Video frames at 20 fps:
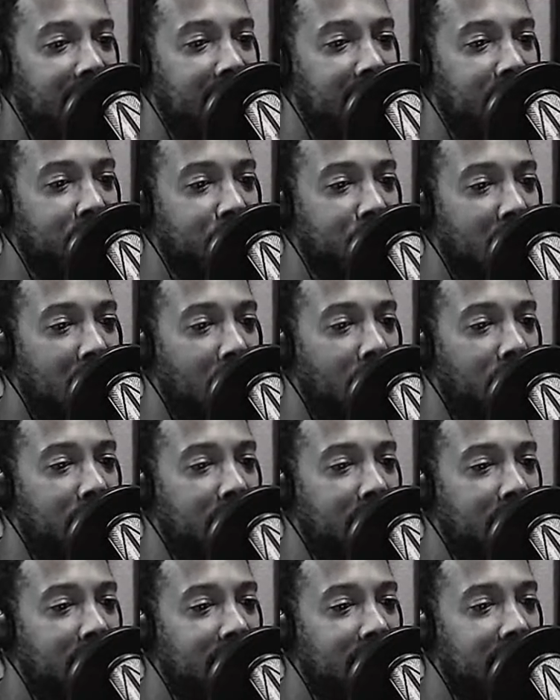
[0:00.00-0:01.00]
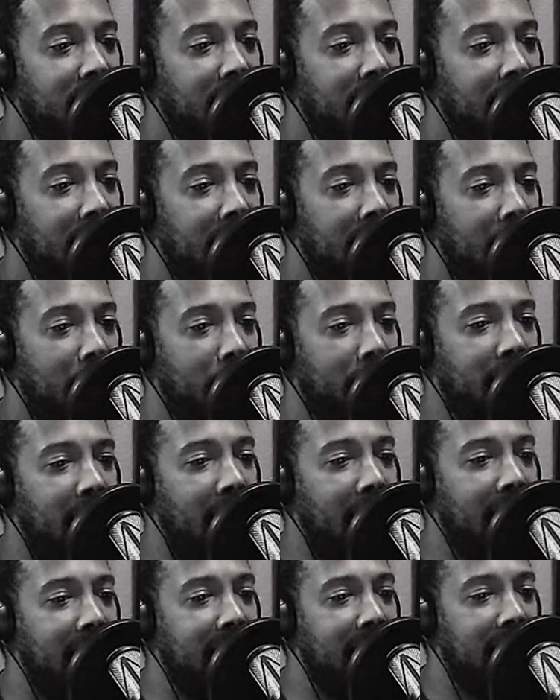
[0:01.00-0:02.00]
You know? And I'm
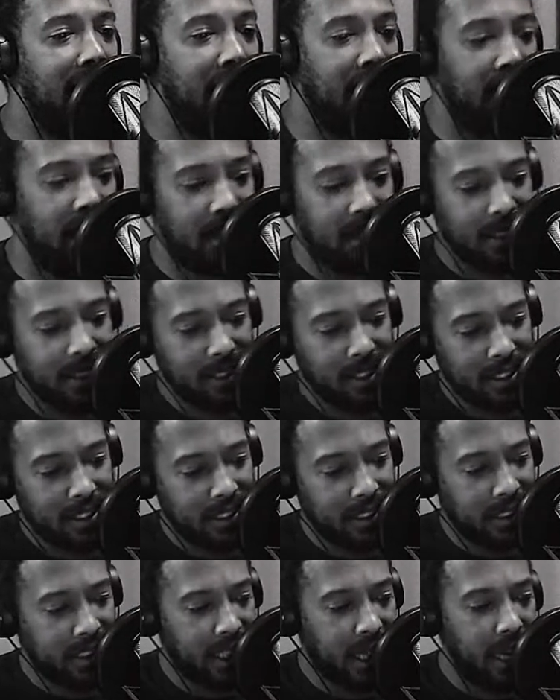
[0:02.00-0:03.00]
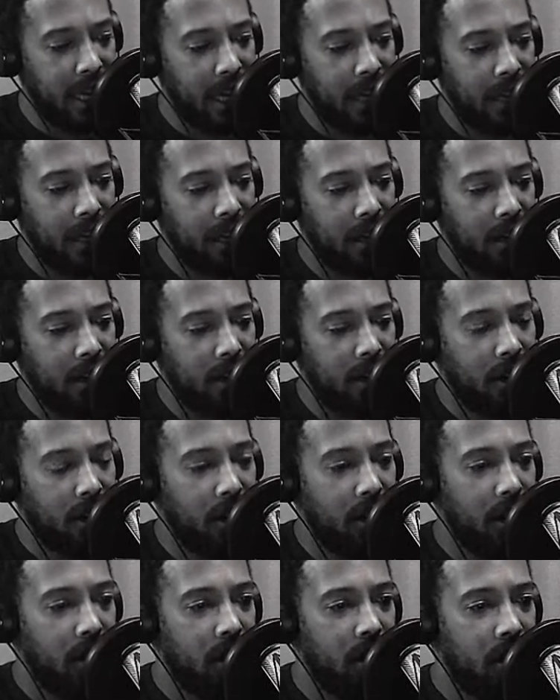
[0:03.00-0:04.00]
glad he did. Shit.
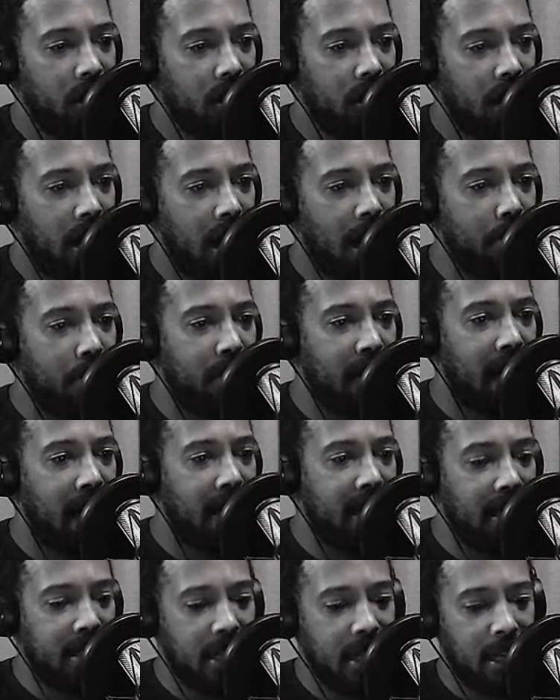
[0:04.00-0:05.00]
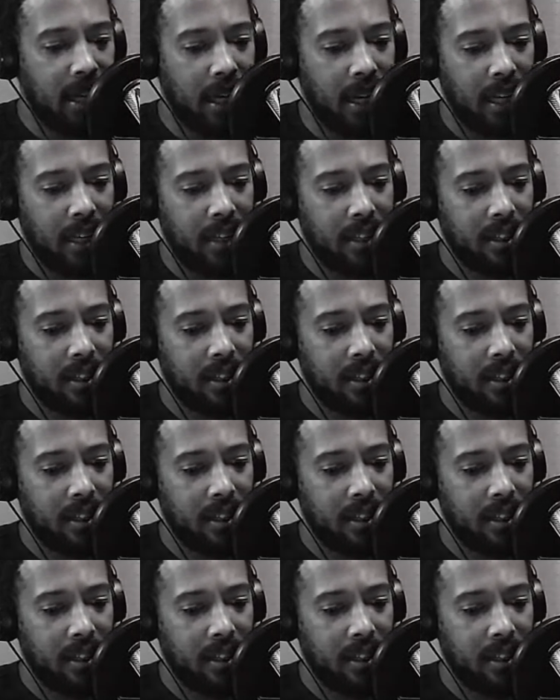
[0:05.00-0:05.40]
I'm glad he did.